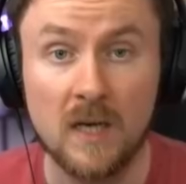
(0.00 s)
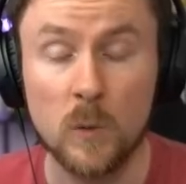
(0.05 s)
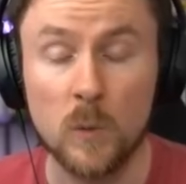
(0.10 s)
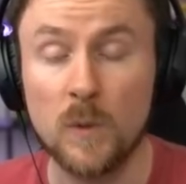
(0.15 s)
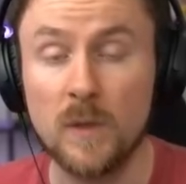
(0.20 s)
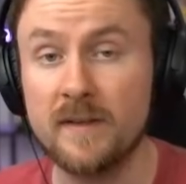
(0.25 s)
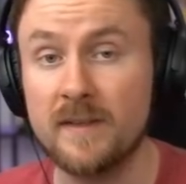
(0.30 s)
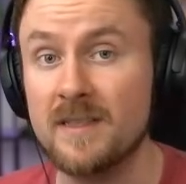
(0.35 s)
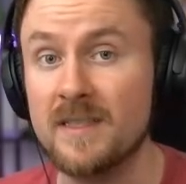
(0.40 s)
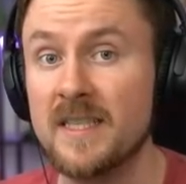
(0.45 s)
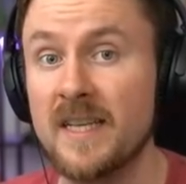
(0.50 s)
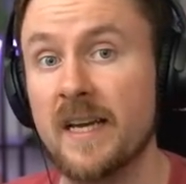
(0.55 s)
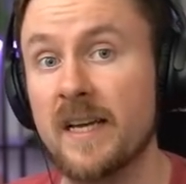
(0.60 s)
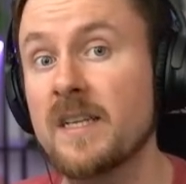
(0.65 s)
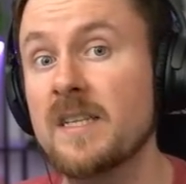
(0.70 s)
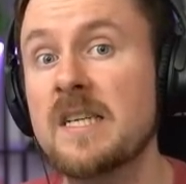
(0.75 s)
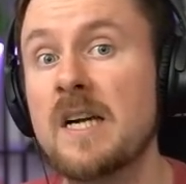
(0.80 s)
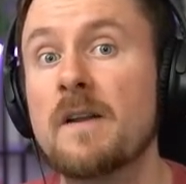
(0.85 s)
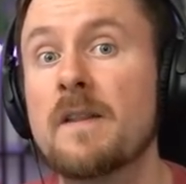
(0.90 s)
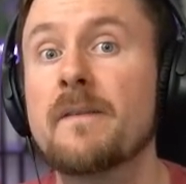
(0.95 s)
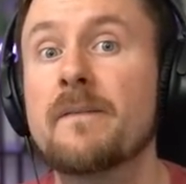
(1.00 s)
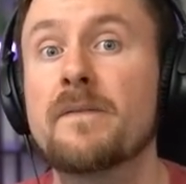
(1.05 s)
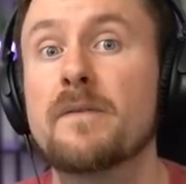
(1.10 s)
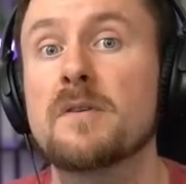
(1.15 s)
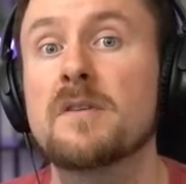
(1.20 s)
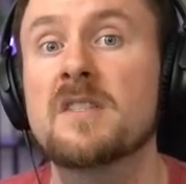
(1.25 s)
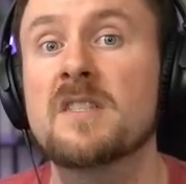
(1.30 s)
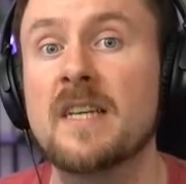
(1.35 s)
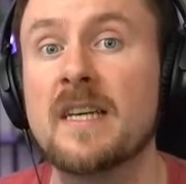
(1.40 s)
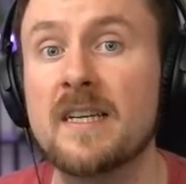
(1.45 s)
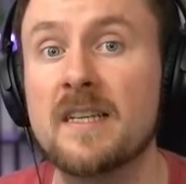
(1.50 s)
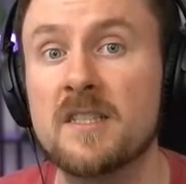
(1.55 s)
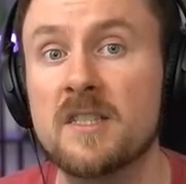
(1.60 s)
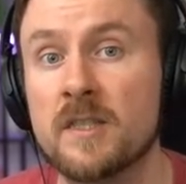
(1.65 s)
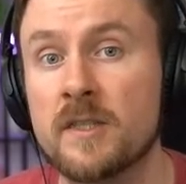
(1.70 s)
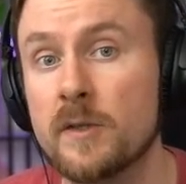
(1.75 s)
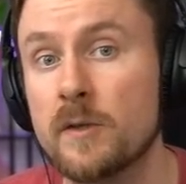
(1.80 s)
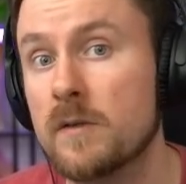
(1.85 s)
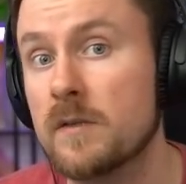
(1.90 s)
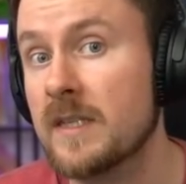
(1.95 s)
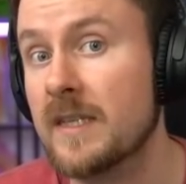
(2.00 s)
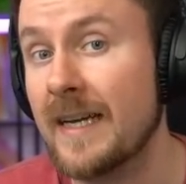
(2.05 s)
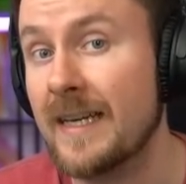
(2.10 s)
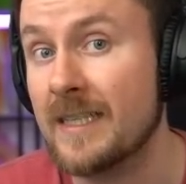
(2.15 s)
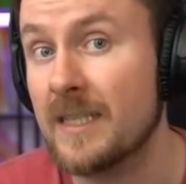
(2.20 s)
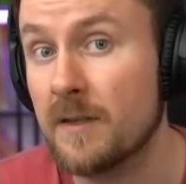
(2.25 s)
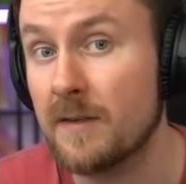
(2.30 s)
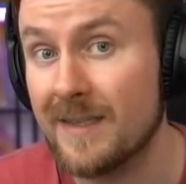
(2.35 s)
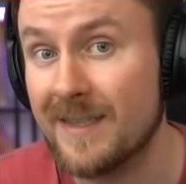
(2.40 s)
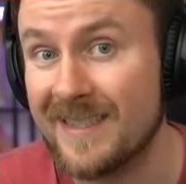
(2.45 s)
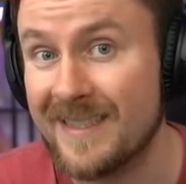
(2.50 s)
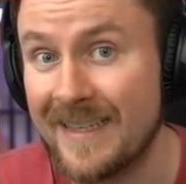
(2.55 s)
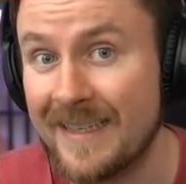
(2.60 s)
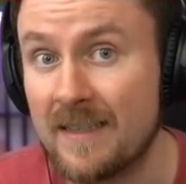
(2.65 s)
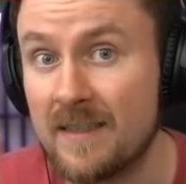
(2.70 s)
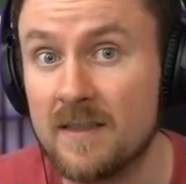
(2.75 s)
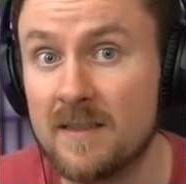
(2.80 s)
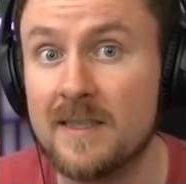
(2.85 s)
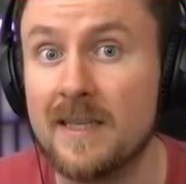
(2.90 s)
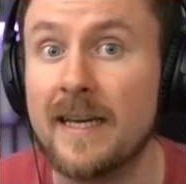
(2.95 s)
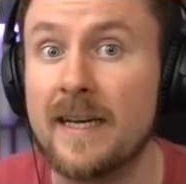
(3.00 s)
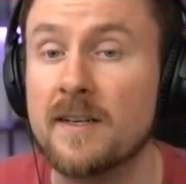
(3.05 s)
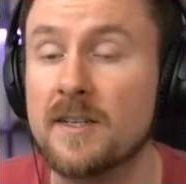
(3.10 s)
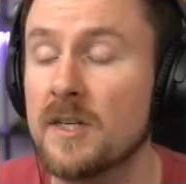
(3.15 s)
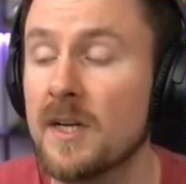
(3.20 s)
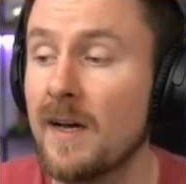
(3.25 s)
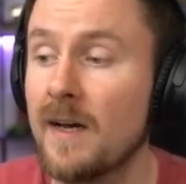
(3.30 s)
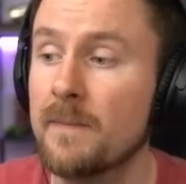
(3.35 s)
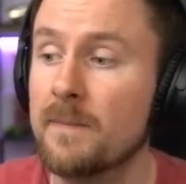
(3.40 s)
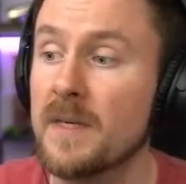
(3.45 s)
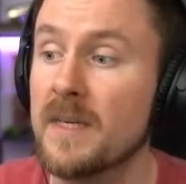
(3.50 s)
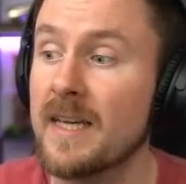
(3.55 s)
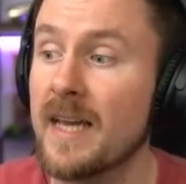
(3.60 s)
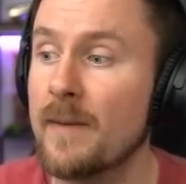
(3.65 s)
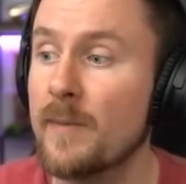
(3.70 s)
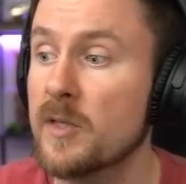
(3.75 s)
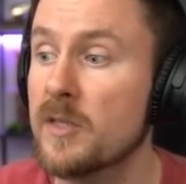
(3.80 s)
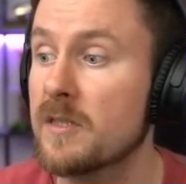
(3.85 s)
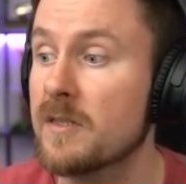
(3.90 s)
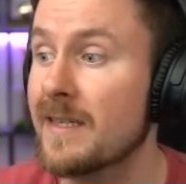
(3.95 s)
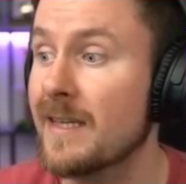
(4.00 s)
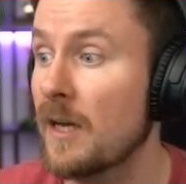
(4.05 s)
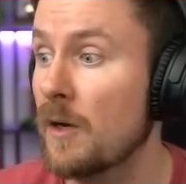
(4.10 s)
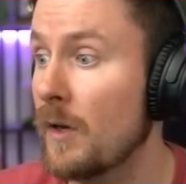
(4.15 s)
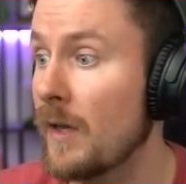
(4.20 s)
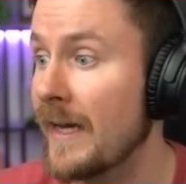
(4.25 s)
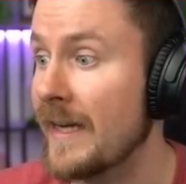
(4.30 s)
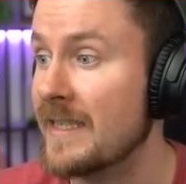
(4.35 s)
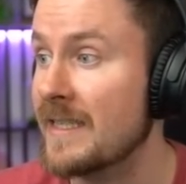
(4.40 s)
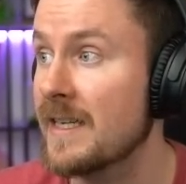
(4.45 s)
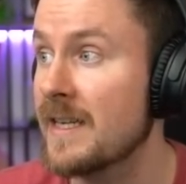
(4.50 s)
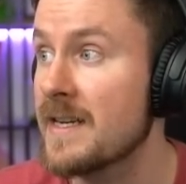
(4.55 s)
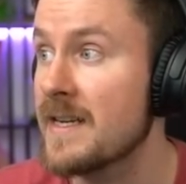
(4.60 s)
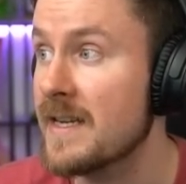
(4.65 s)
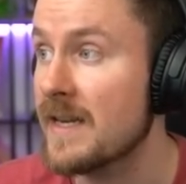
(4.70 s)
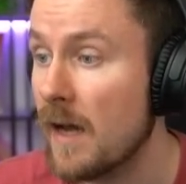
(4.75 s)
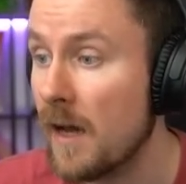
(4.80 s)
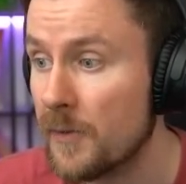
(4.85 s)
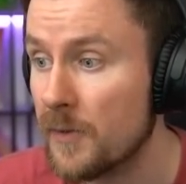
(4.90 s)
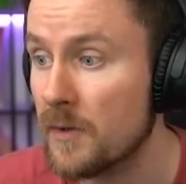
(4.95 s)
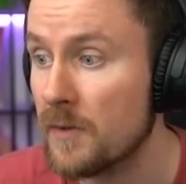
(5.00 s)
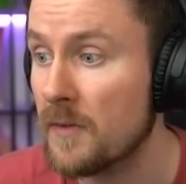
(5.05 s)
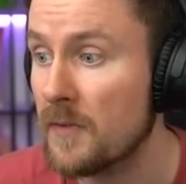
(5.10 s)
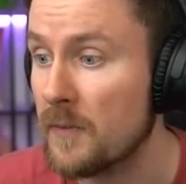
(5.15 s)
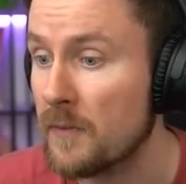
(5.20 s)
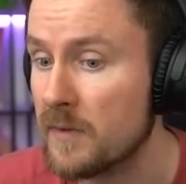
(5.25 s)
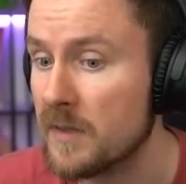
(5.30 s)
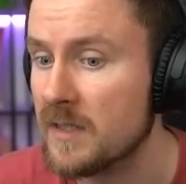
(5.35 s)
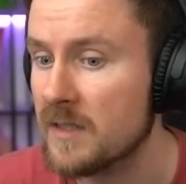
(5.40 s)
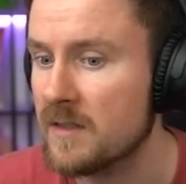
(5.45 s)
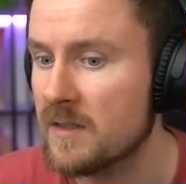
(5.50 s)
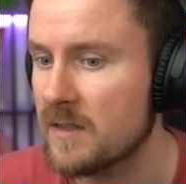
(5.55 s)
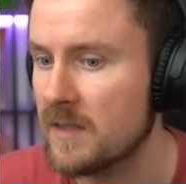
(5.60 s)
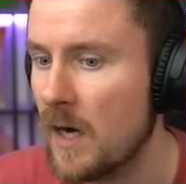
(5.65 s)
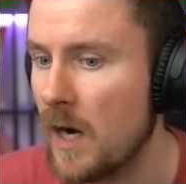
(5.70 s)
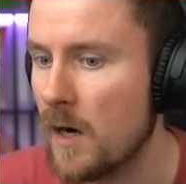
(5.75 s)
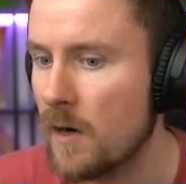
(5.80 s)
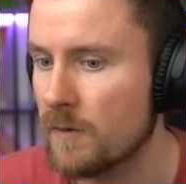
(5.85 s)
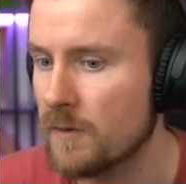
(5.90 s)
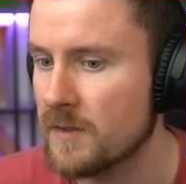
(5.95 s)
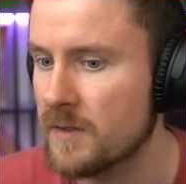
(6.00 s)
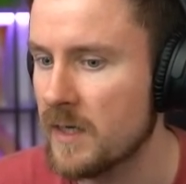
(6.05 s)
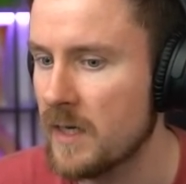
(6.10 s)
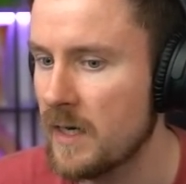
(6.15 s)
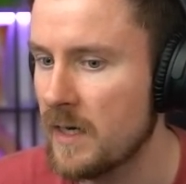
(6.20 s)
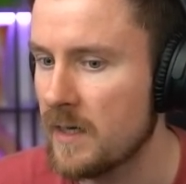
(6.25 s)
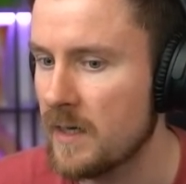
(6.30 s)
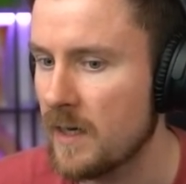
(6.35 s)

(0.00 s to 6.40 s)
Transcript: when taking down the first stage, you're getting to the second stage, being able to collect another three stars,